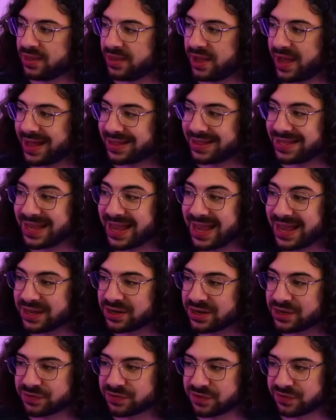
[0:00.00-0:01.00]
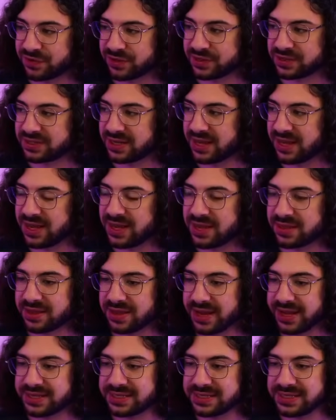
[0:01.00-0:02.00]
at the end of the first day,
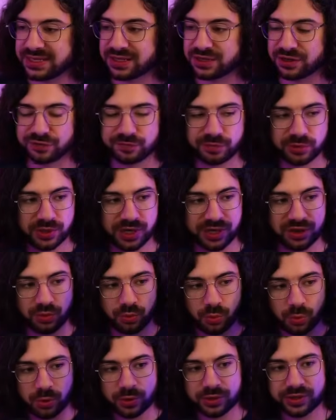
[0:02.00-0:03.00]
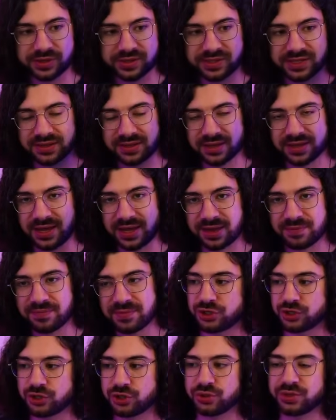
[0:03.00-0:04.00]
the idea of putting the wards in the game
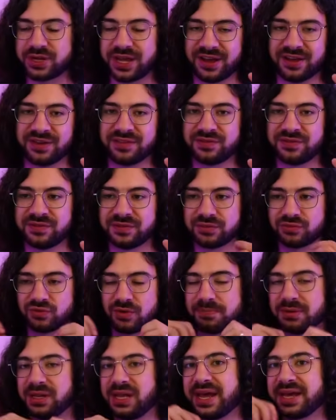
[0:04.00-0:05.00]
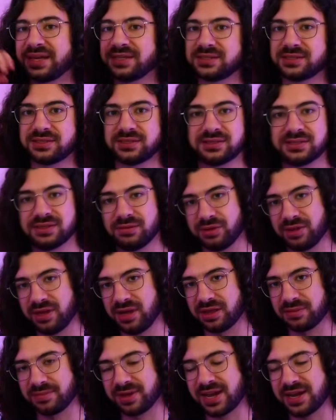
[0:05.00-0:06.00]
should have replaced some of the
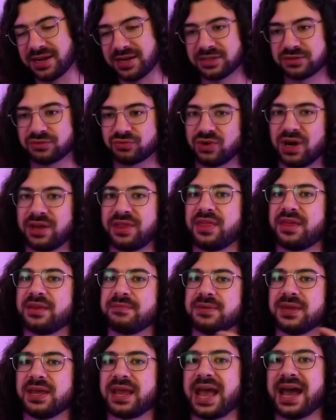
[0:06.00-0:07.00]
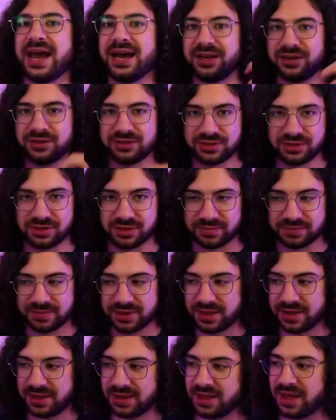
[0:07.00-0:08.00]
other mechanics rather than being added to them.
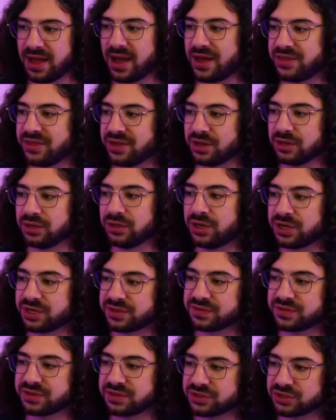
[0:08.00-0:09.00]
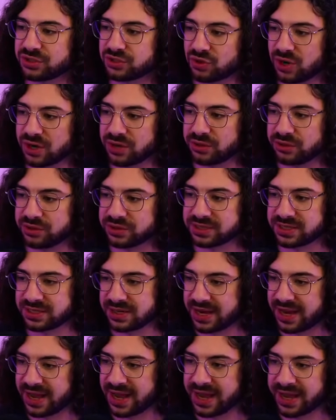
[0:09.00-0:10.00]
I think a lot of the struggles that
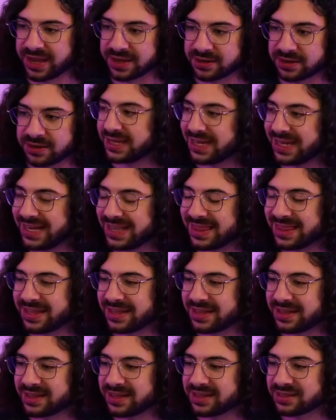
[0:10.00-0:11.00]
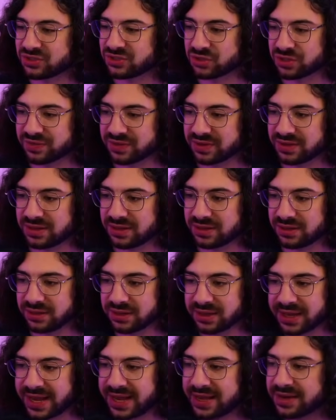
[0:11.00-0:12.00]
I had in the sort of
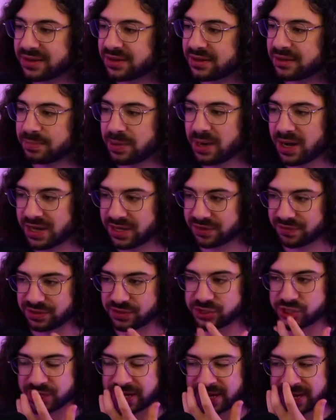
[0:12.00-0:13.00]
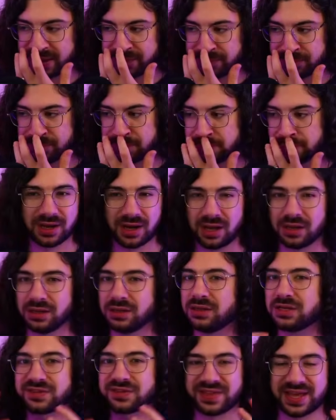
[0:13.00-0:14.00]
later part of the jam, a
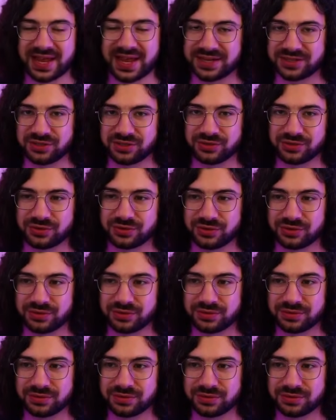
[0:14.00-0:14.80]
lot of that had to do